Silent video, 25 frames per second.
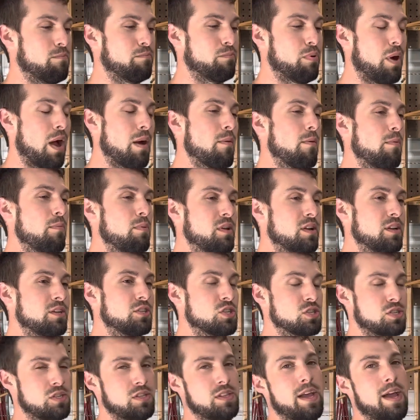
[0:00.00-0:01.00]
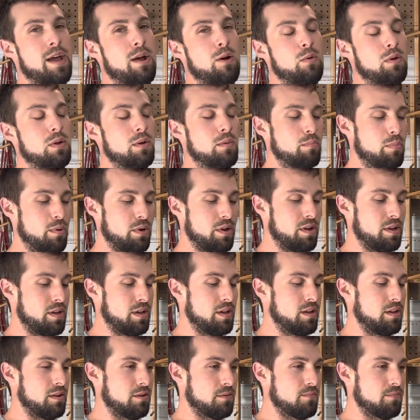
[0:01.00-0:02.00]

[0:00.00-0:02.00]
Probably just loud, but